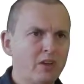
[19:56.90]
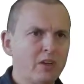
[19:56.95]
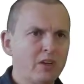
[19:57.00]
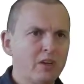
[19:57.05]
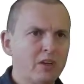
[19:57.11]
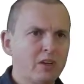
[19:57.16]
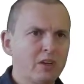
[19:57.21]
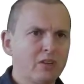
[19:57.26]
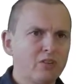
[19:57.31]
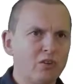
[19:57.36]

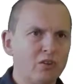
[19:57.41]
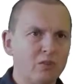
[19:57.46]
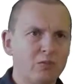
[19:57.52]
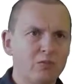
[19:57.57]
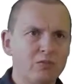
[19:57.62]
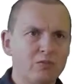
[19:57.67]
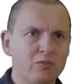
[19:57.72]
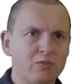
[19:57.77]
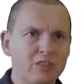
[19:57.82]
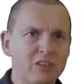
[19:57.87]

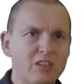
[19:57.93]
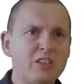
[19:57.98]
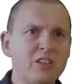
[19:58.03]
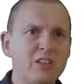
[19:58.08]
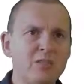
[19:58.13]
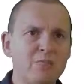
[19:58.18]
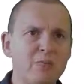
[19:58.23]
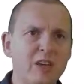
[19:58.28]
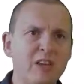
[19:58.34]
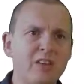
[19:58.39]
So this
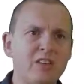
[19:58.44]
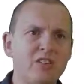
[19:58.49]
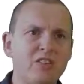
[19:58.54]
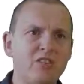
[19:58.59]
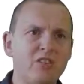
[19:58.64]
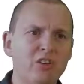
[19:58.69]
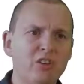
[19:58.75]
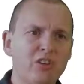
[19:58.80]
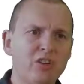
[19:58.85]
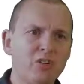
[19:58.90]
does make this
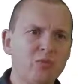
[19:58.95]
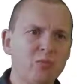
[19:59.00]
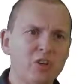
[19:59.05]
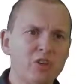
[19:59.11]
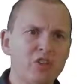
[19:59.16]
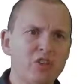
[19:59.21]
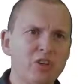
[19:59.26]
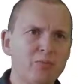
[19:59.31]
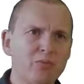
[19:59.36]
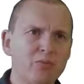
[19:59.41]
circuit one
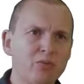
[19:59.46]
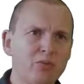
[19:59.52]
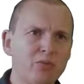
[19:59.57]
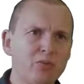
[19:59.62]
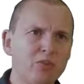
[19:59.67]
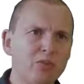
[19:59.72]
chip to rule them